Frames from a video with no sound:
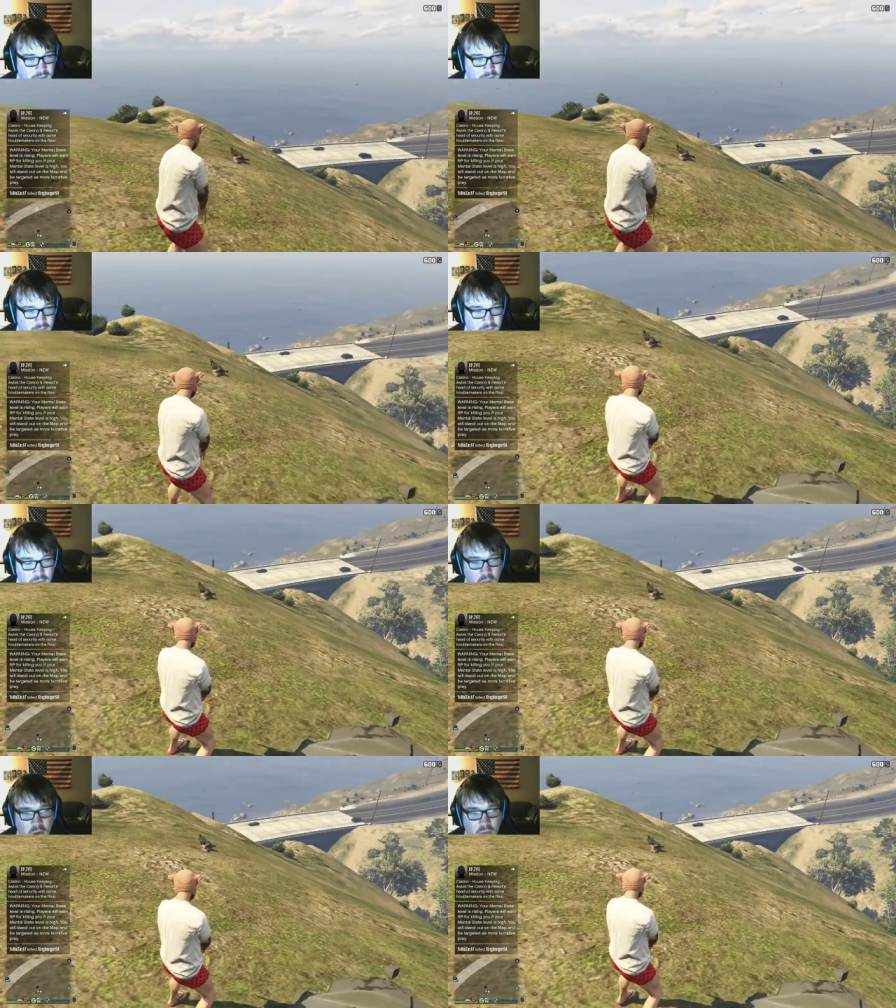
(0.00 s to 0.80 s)

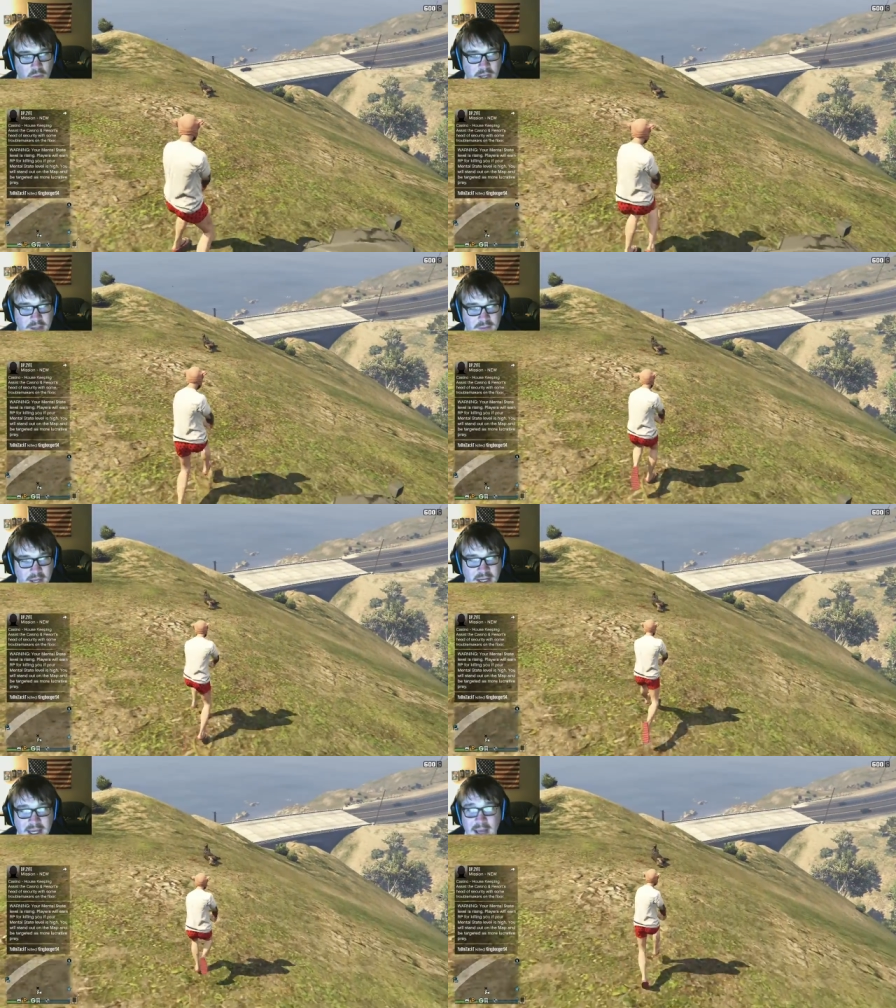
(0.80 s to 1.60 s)
No, I, I
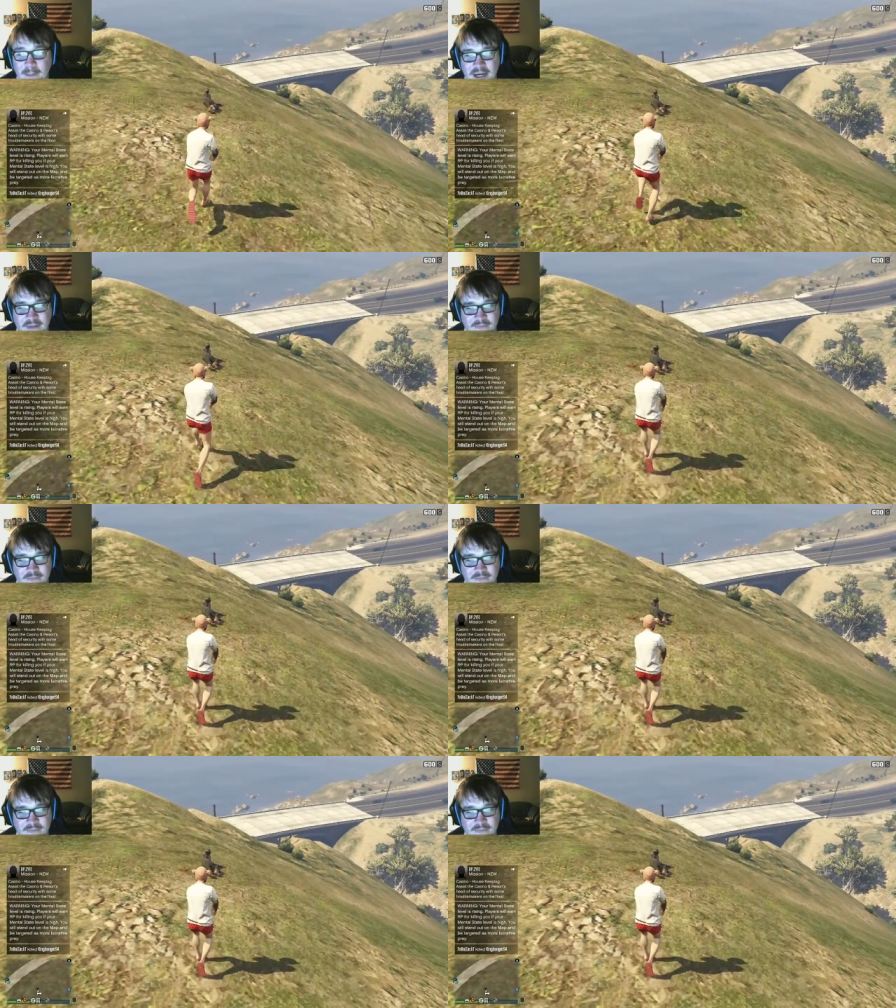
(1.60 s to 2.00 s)
didn't get money for it.